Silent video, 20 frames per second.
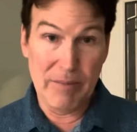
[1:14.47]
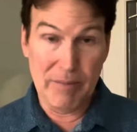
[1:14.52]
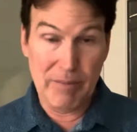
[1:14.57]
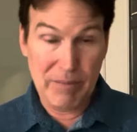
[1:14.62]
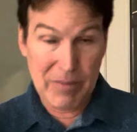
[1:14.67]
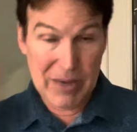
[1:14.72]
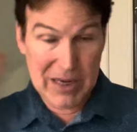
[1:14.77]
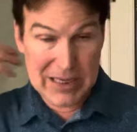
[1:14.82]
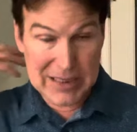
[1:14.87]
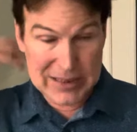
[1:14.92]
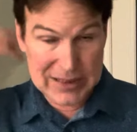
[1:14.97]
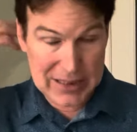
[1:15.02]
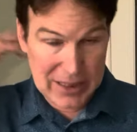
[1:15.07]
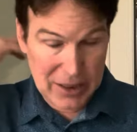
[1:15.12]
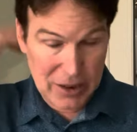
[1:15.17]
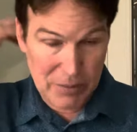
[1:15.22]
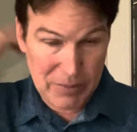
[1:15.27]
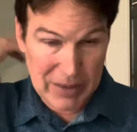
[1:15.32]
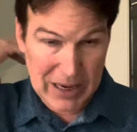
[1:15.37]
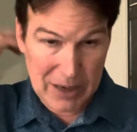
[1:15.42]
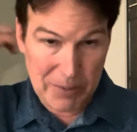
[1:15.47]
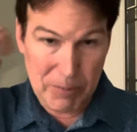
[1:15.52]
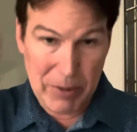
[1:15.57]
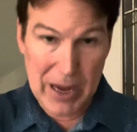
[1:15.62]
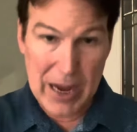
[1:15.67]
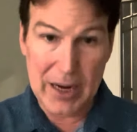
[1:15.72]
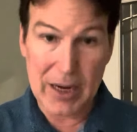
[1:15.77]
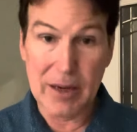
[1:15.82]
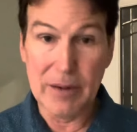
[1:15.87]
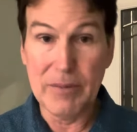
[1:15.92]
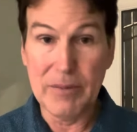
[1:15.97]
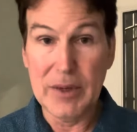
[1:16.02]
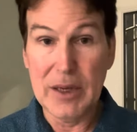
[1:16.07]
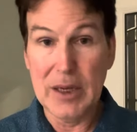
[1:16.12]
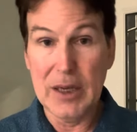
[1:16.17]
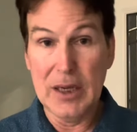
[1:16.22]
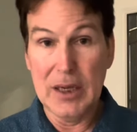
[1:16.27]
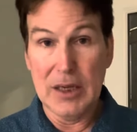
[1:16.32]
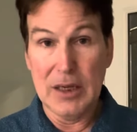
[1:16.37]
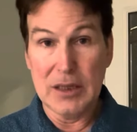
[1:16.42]
BC, your backpack,
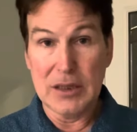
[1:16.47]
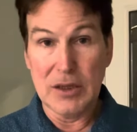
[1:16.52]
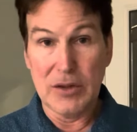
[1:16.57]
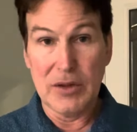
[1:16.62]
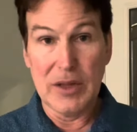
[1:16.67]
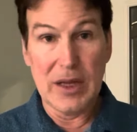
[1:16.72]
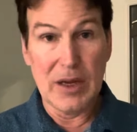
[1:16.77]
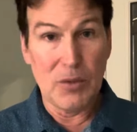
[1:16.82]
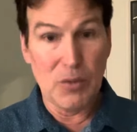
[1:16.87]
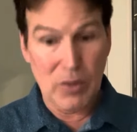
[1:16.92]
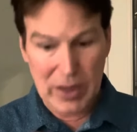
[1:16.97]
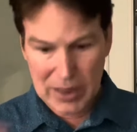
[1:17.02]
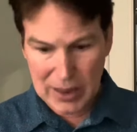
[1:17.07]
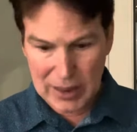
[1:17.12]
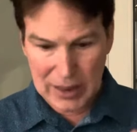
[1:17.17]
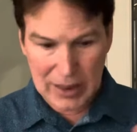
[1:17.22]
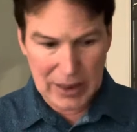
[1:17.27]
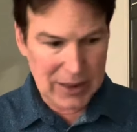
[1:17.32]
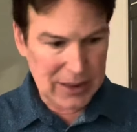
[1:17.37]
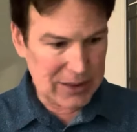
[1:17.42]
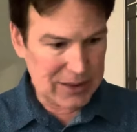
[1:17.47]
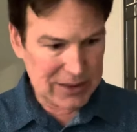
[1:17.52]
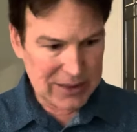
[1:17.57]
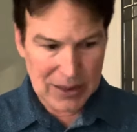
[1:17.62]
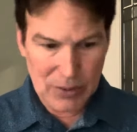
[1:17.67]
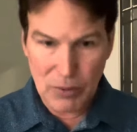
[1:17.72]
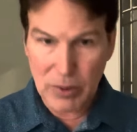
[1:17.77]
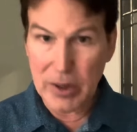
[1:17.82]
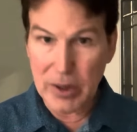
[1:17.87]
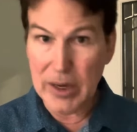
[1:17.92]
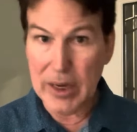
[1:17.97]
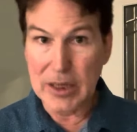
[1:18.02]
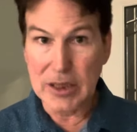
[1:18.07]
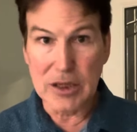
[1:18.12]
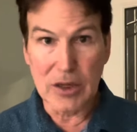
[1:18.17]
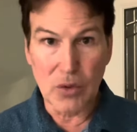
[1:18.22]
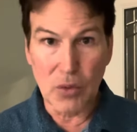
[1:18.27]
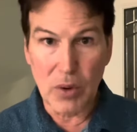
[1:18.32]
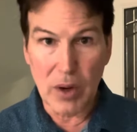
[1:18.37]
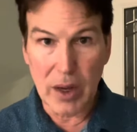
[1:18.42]
so that we could at least see where each
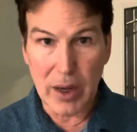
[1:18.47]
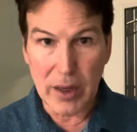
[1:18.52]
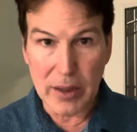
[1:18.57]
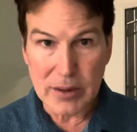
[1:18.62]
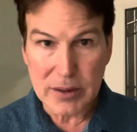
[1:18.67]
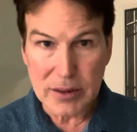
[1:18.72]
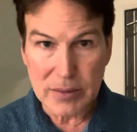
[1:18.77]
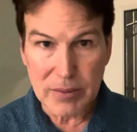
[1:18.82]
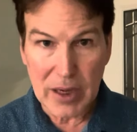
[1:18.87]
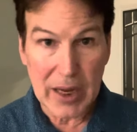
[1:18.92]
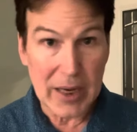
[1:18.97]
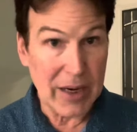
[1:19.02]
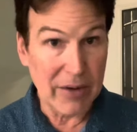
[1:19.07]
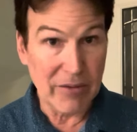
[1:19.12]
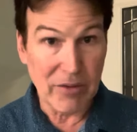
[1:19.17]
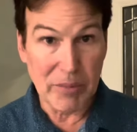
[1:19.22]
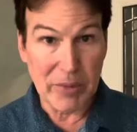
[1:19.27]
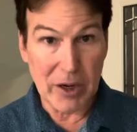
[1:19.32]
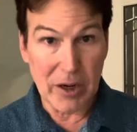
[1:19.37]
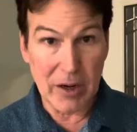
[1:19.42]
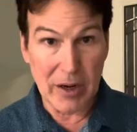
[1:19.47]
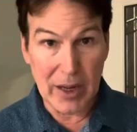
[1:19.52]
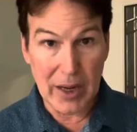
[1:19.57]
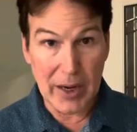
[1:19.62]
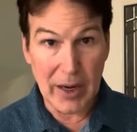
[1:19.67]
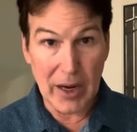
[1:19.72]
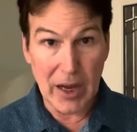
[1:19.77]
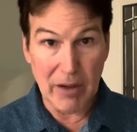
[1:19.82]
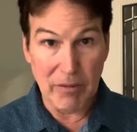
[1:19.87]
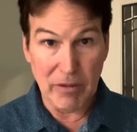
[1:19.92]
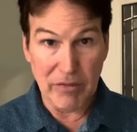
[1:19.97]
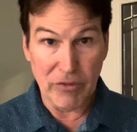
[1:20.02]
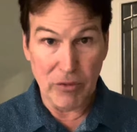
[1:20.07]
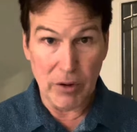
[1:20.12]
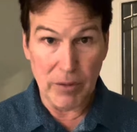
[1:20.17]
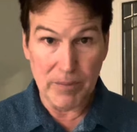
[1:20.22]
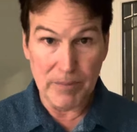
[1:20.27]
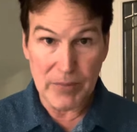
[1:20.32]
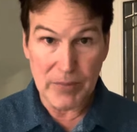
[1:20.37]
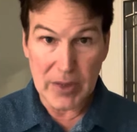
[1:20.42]
other was. I'd never been on a night dive before.